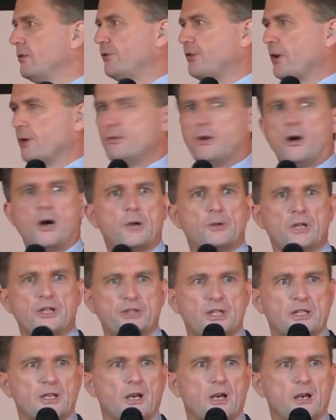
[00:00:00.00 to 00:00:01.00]
So not only
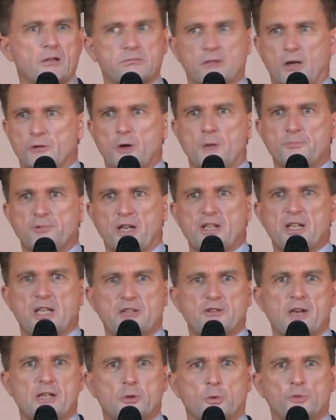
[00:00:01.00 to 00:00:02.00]
did I not break
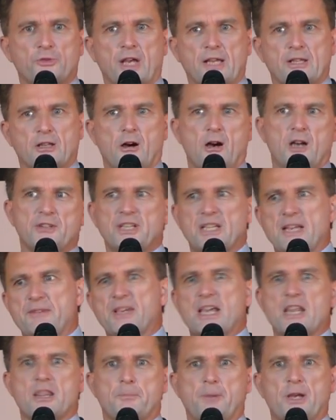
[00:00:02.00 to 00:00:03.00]
any records that night, I didn't
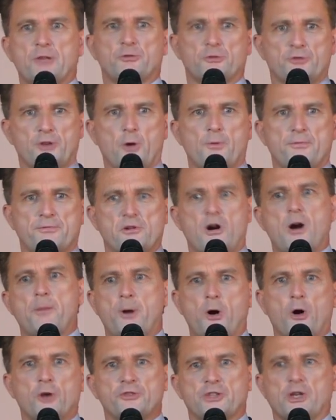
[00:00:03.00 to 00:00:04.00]
even get the best result for our
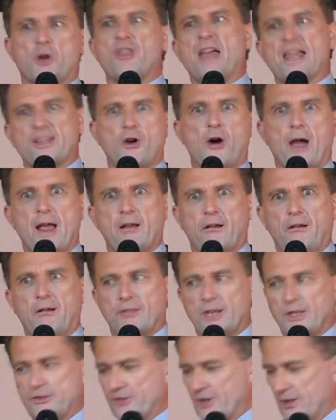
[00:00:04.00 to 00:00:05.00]
party on
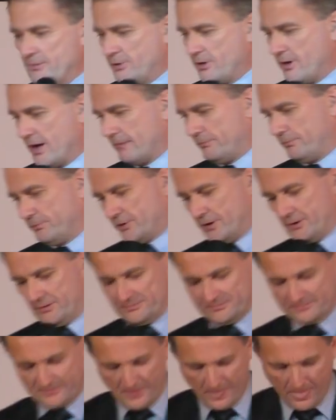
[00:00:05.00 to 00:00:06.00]
that same night. But
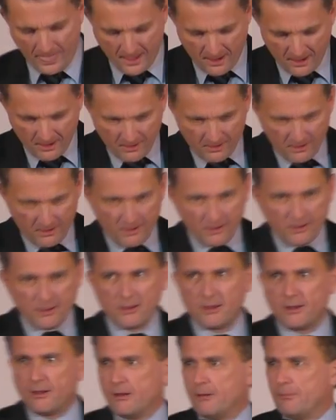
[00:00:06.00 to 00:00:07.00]

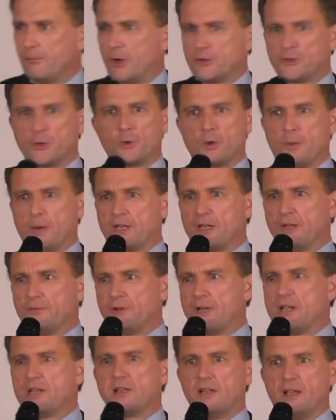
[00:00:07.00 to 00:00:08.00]
I do want to make it
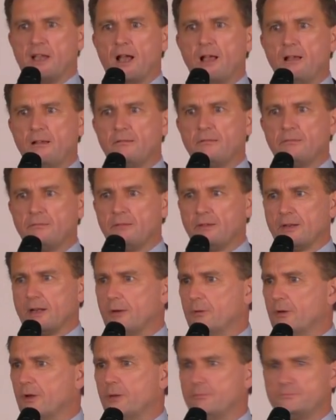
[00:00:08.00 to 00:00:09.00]
very clear, you
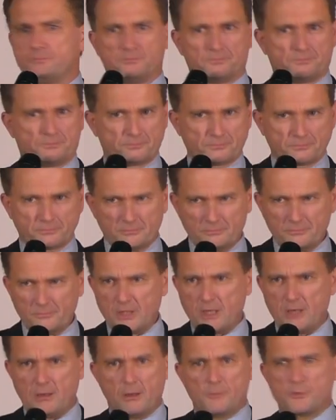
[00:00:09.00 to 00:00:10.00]
know,
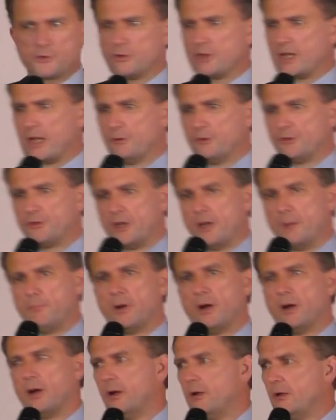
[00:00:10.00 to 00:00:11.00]
I'm sure Karen's here,
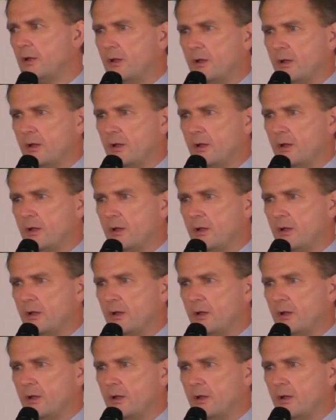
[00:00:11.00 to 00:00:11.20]
but